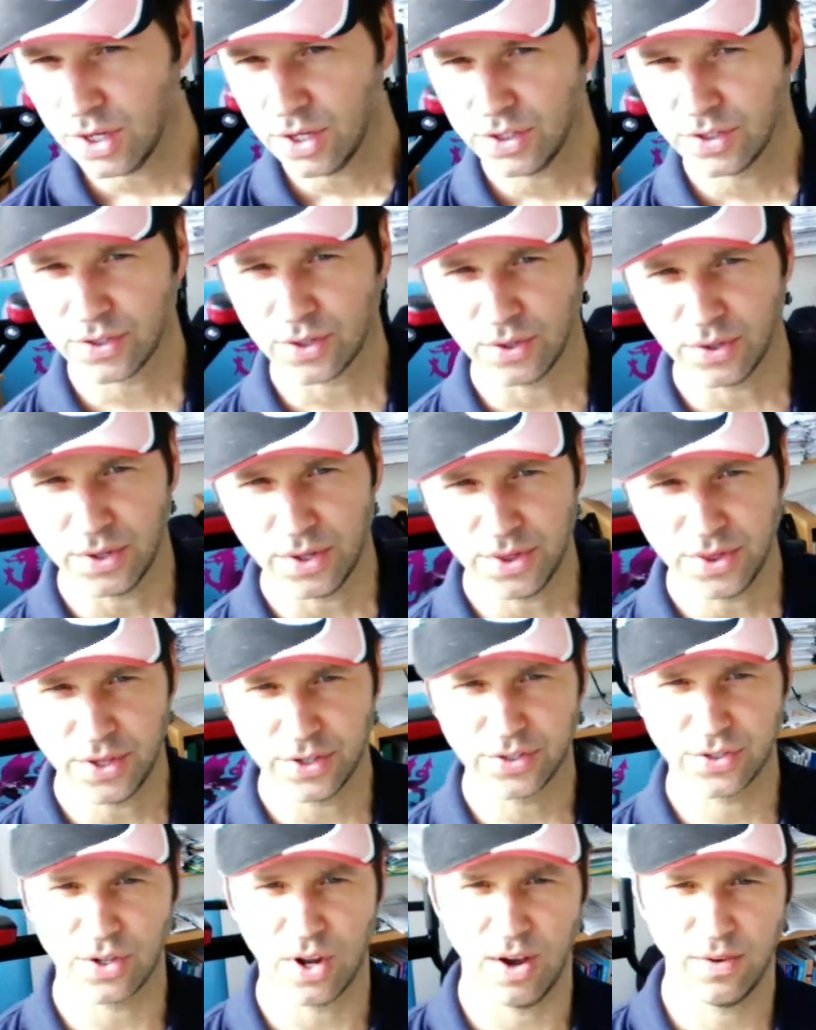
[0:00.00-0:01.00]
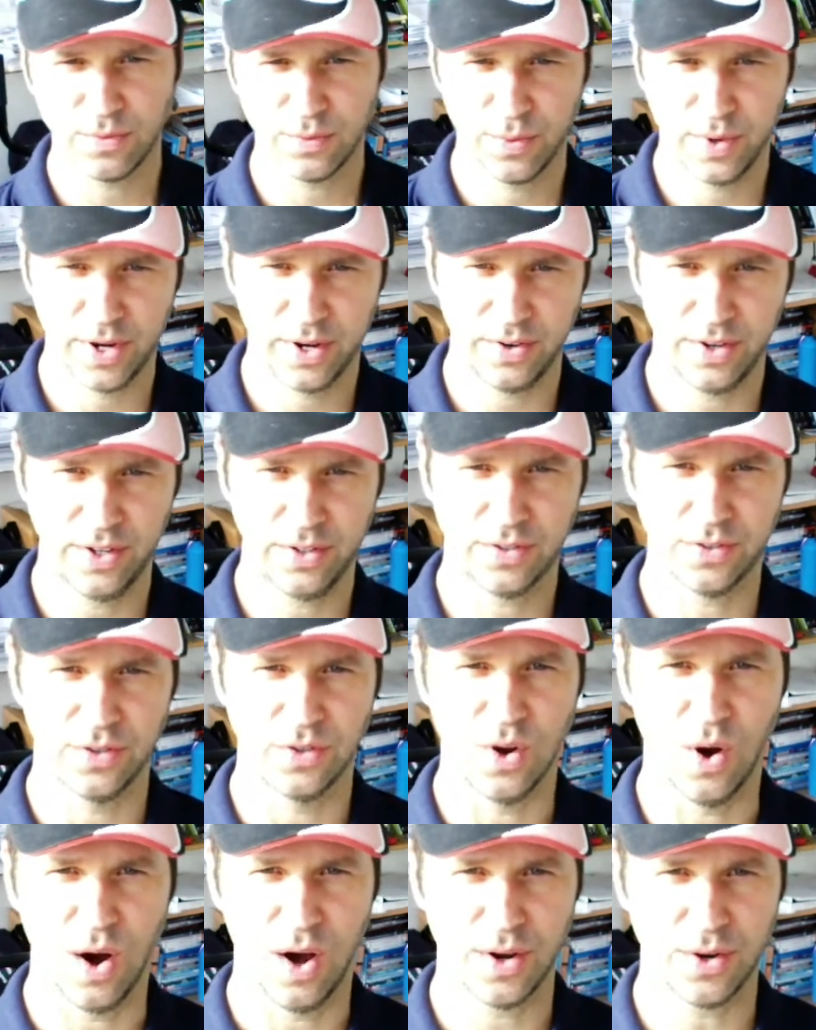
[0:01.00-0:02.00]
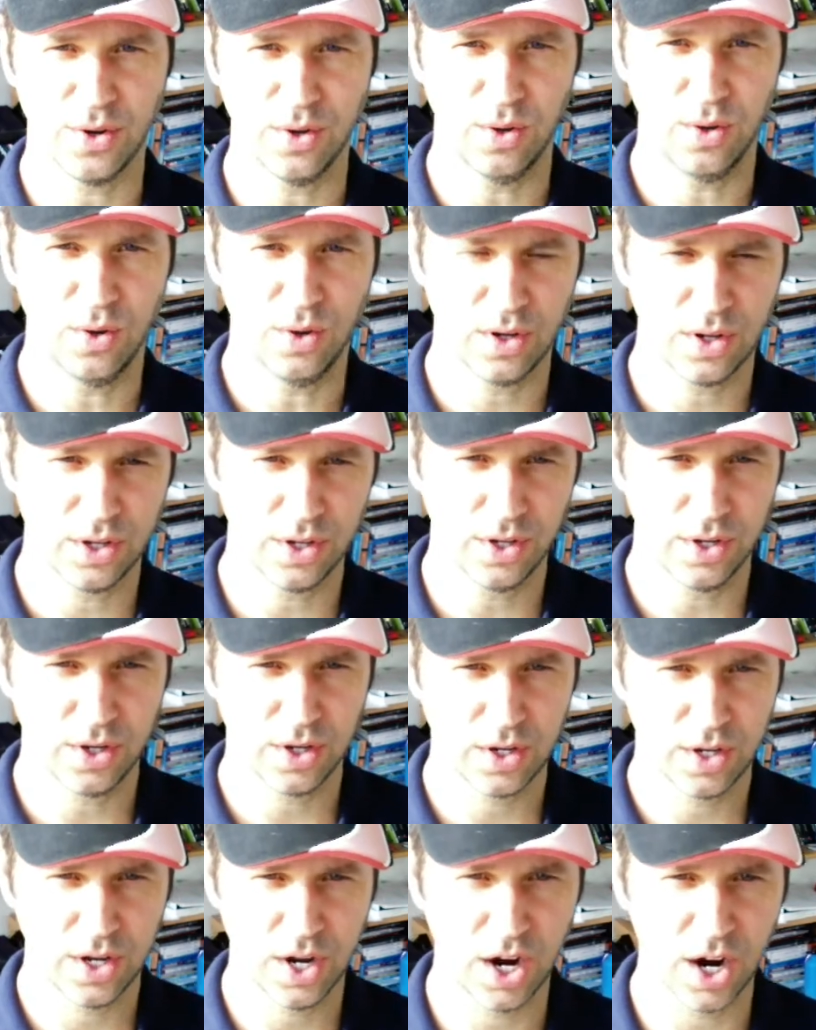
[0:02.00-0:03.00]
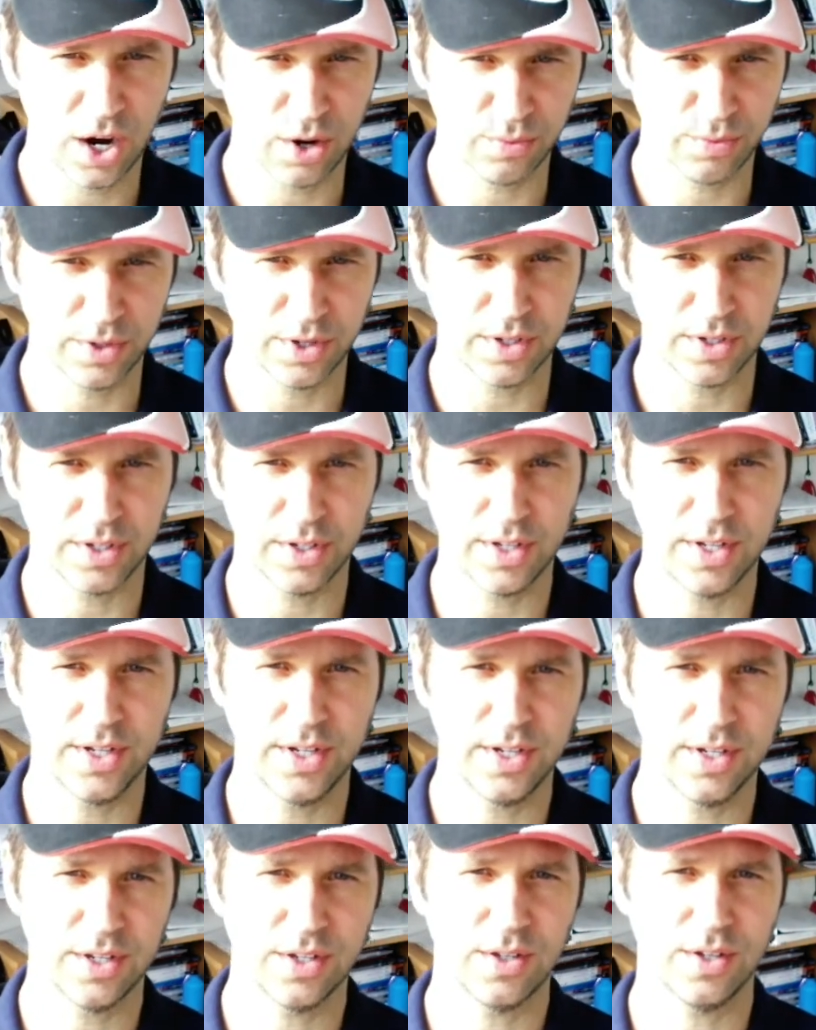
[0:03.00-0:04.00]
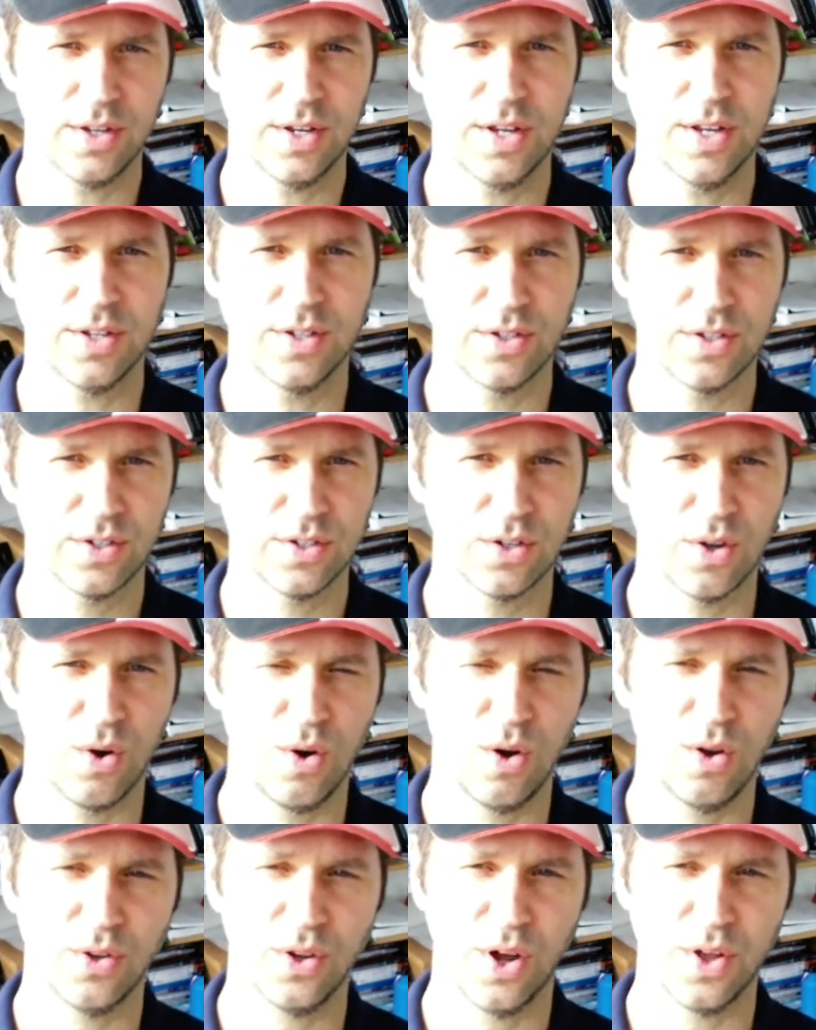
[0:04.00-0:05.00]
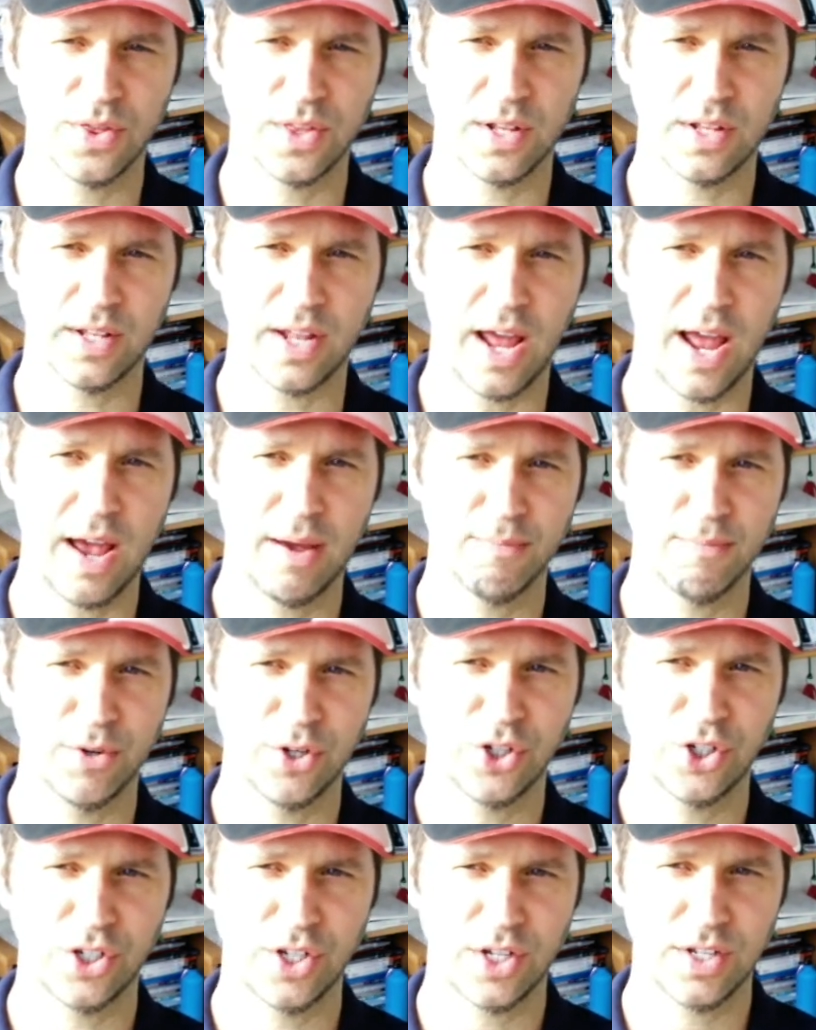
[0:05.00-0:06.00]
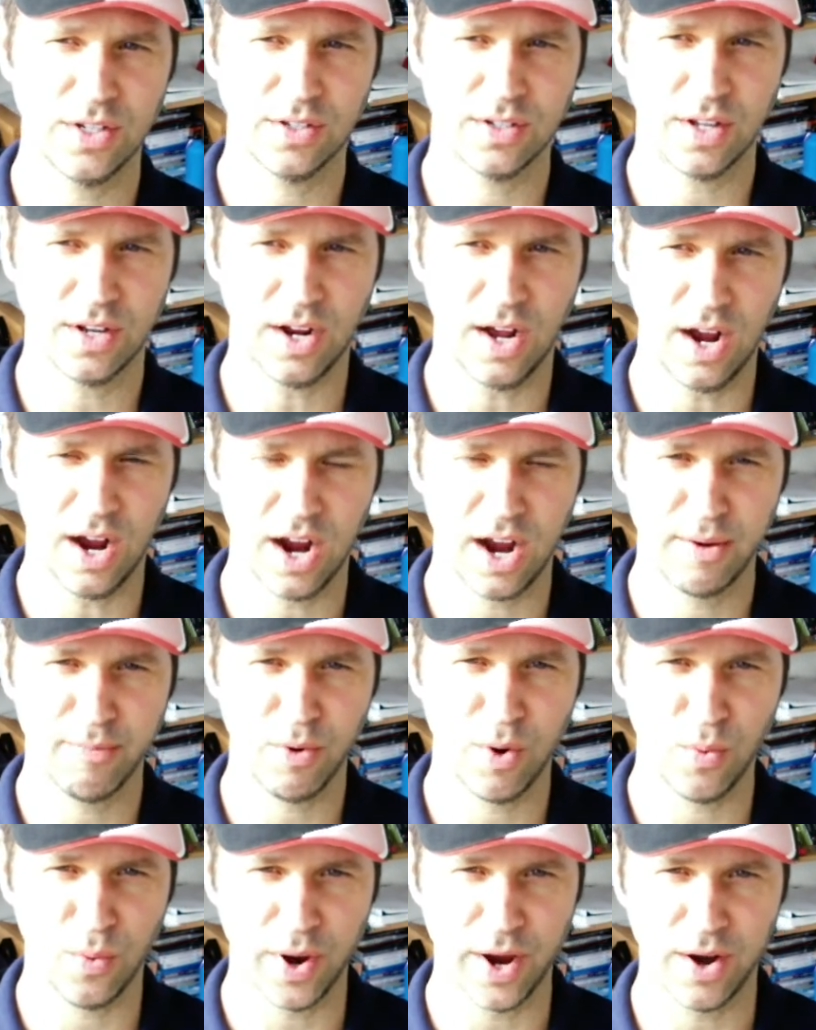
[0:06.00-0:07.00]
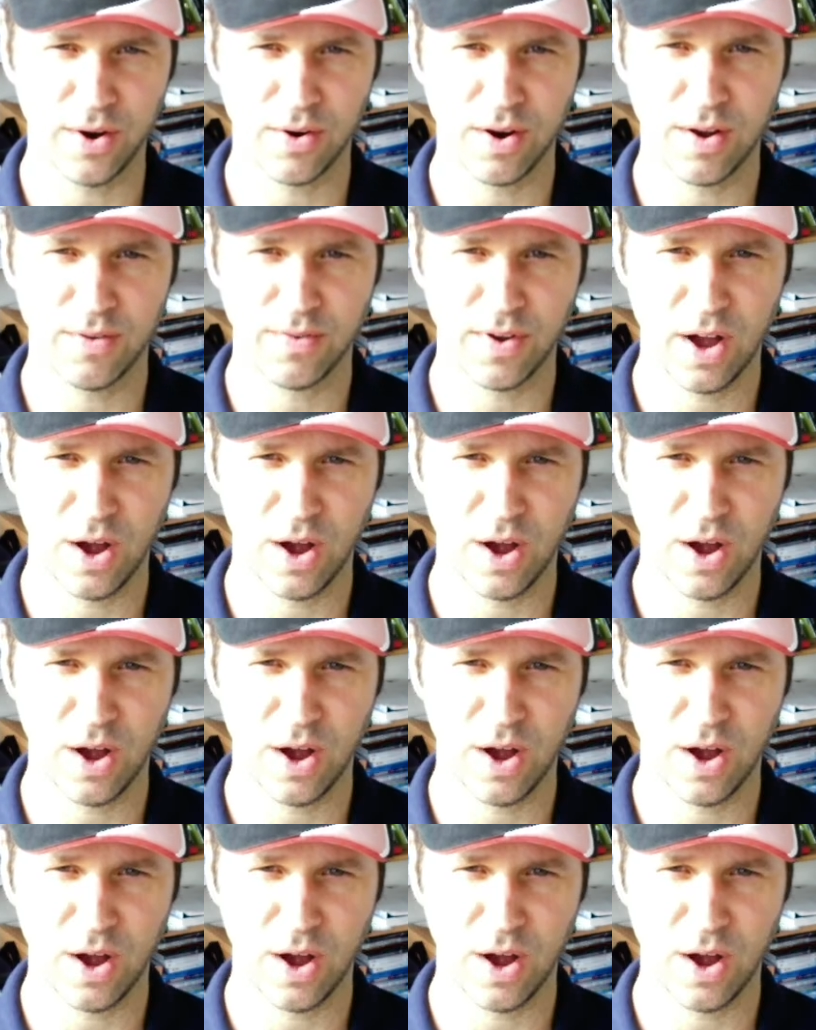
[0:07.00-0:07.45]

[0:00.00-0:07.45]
So the software is not currently installed on the lab machines that I'm aware of.